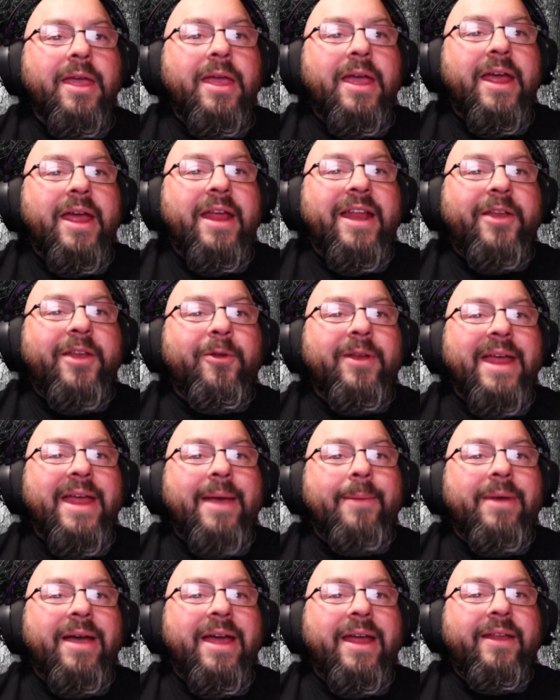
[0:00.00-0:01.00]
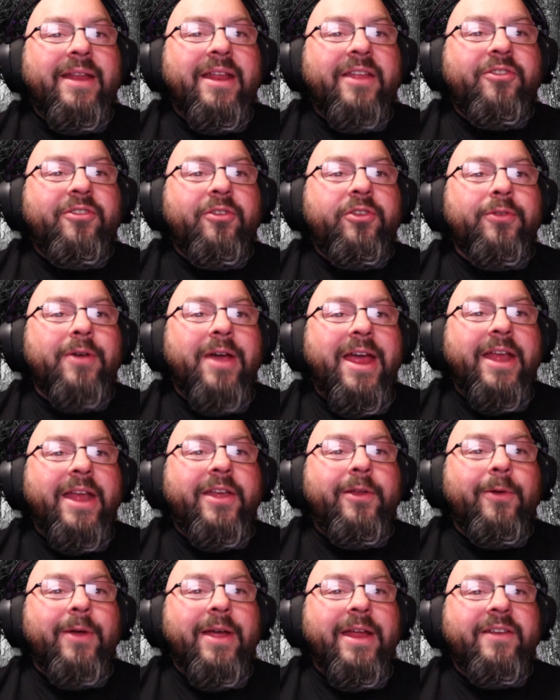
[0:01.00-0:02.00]
and I do not mind that you tried
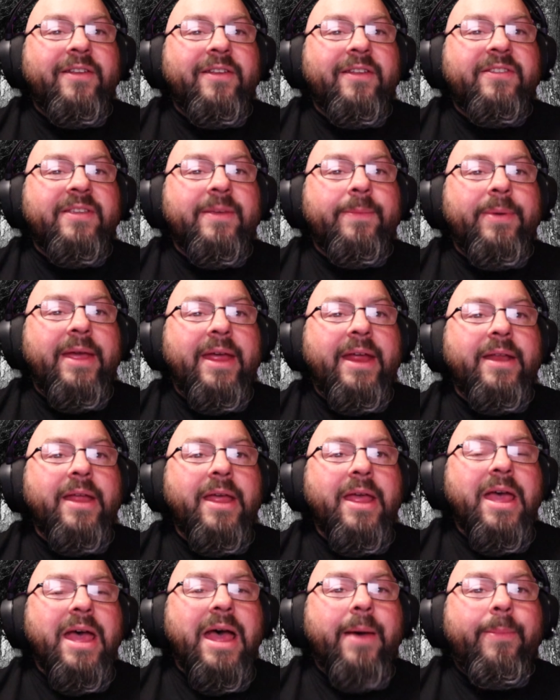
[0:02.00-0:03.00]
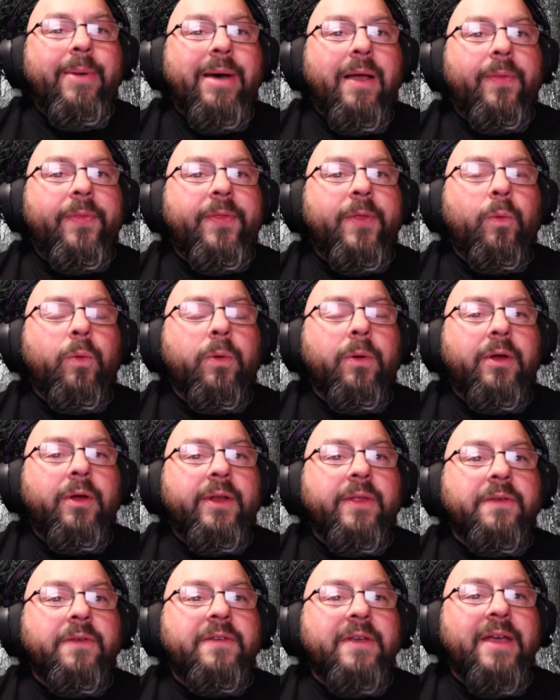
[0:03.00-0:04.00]
to anticipate about the world
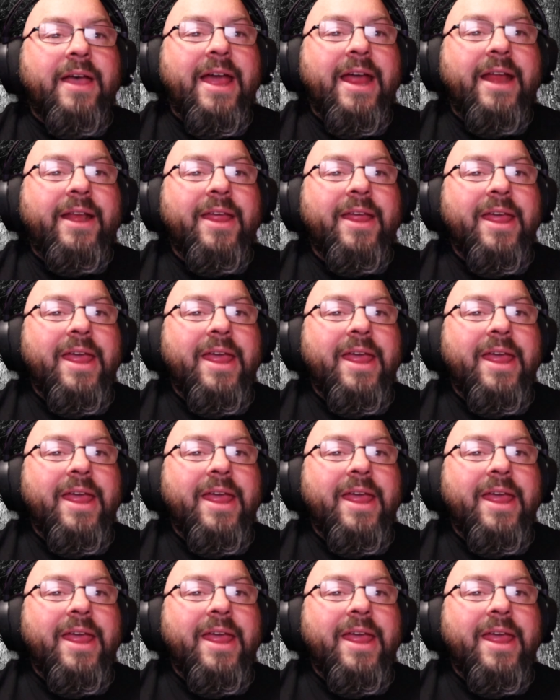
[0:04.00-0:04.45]
inside